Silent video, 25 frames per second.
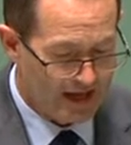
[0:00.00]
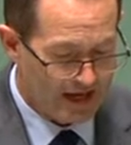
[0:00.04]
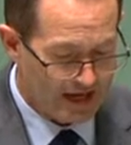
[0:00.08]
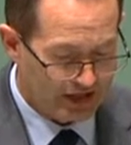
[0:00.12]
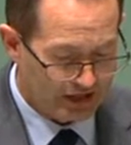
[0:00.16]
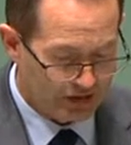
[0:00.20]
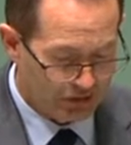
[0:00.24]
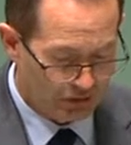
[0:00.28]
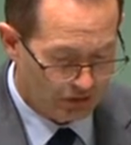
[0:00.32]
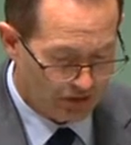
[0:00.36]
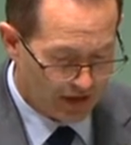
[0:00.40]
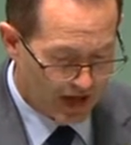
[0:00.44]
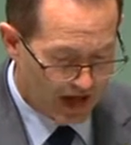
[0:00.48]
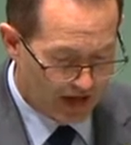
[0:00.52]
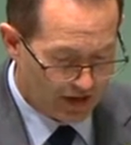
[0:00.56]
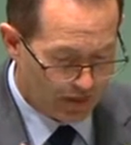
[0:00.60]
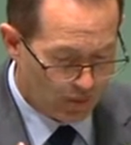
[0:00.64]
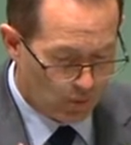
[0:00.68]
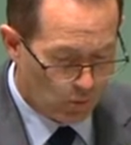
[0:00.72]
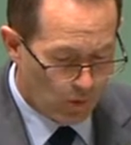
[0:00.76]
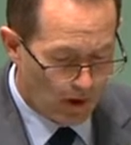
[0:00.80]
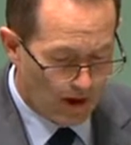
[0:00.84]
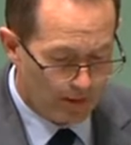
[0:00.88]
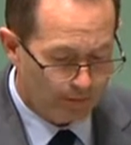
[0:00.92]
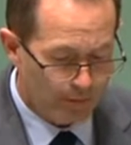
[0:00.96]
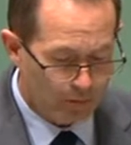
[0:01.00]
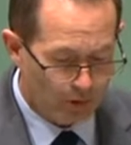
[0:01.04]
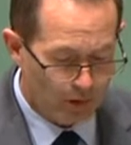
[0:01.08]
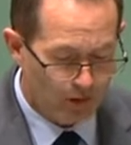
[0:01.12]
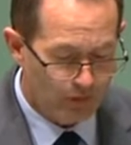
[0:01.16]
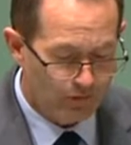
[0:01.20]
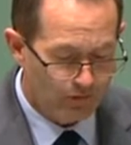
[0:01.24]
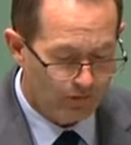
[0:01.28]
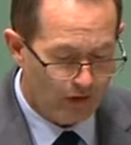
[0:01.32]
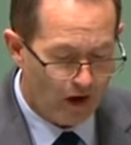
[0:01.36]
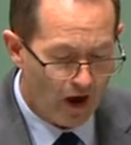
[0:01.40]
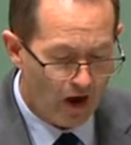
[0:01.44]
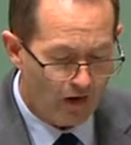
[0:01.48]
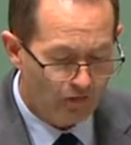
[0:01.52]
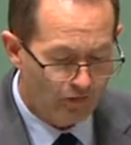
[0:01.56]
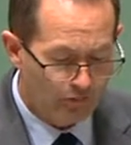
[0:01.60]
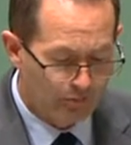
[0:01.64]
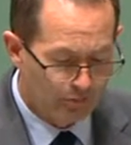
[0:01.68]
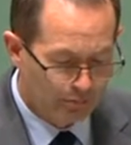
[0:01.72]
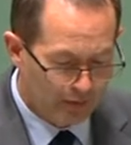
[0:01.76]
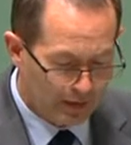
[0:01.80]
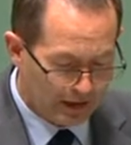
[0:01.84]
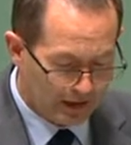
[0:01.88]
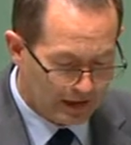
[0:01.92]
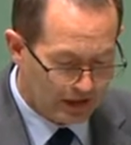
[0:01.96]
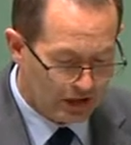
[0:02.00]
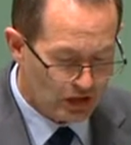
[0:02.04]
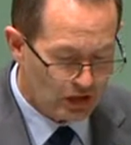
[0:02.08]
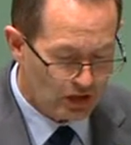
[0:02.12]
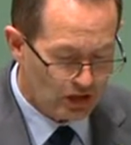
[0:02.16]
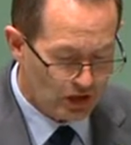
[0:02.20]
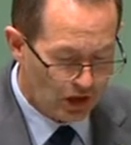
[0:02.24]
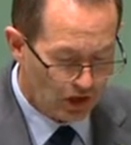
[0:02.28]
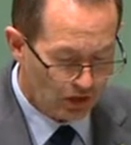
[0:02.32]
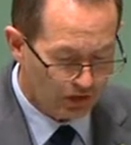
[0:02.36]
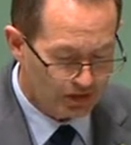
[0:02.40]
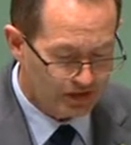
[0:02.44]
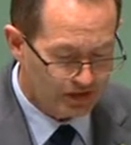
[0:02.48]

It's created $1.5 billion